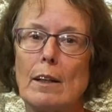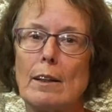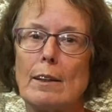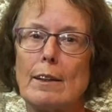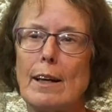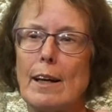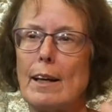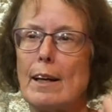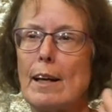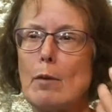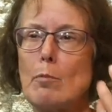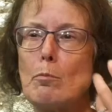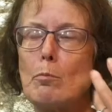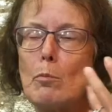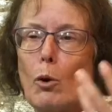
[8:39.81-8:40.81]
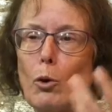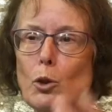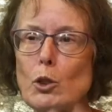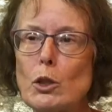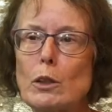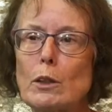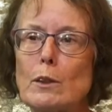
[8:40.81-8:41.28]
the
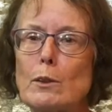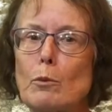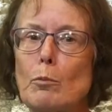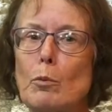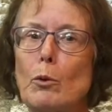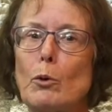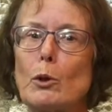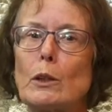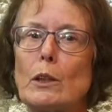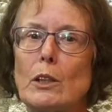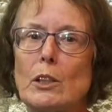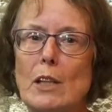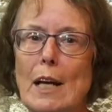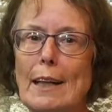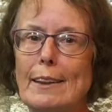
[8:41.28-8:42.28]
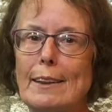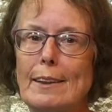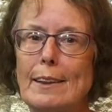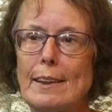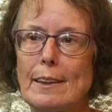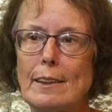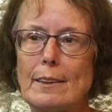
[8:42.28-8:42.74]
emotional support the child
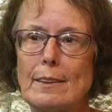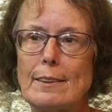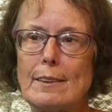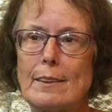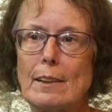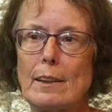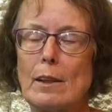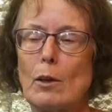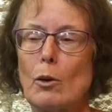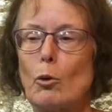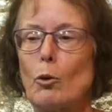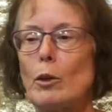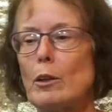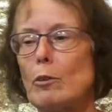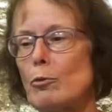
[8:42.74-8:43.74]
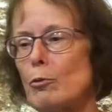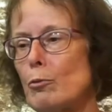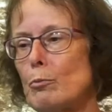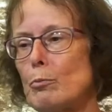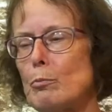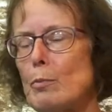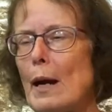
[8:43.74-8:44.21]
needs, or if
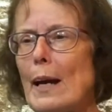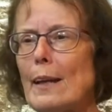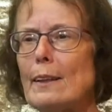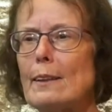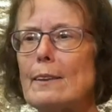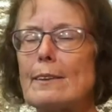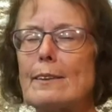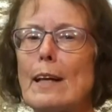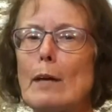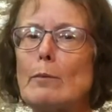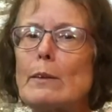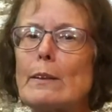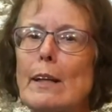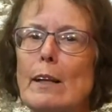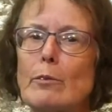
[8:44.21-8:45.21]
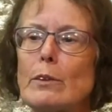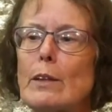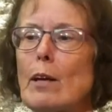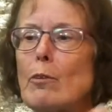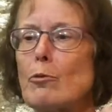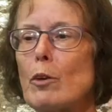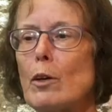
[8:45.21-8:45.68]
parents themselves
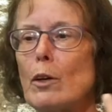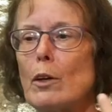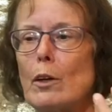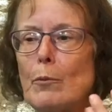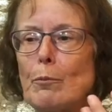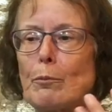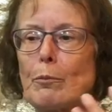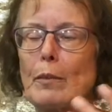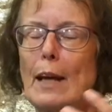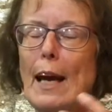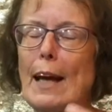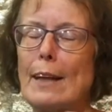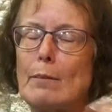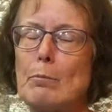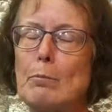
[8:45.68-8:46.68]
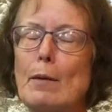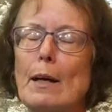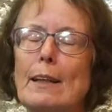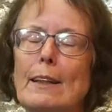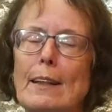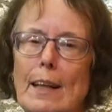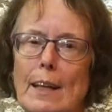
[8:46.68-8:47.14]
have had
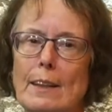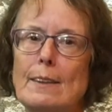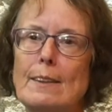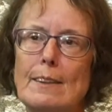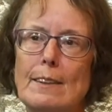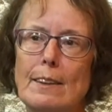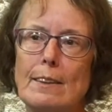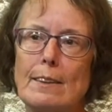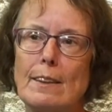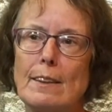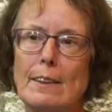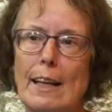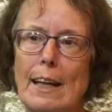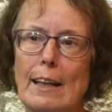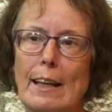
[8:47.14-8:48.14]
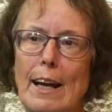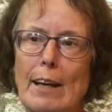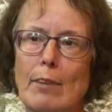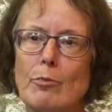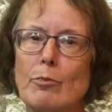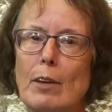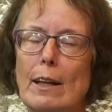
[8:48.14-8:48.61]
many ACEs in their
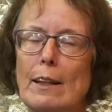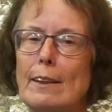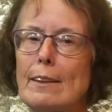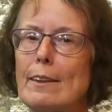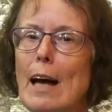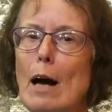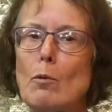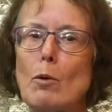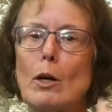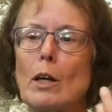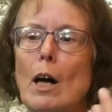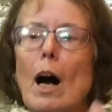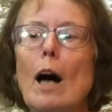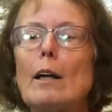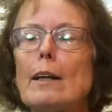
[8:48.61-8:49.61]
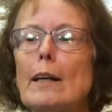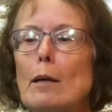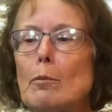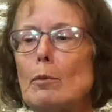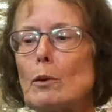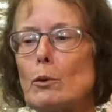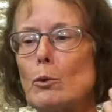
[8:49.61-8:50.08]
life and now are
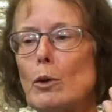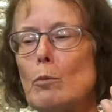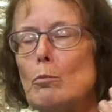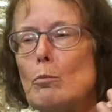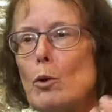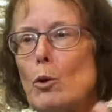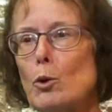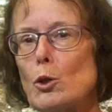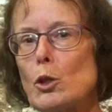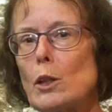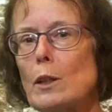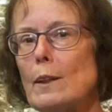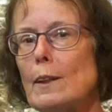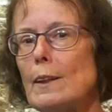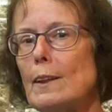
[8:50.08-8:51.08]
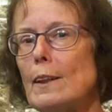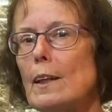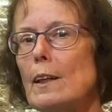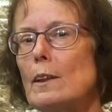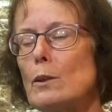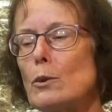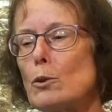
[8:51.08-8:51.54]
unable to emotionally
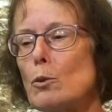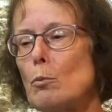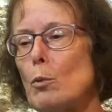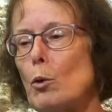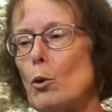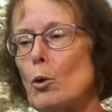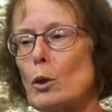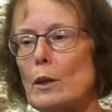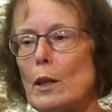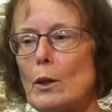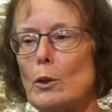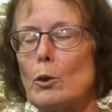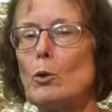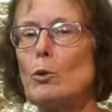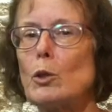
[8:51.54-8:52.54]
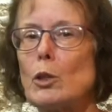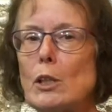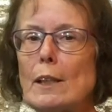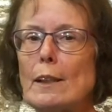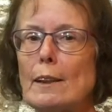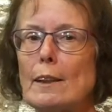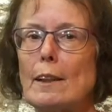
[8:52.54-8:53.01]
support their own
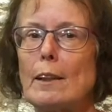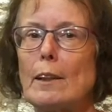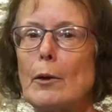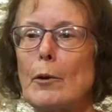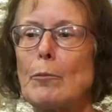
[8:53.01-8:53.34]
children,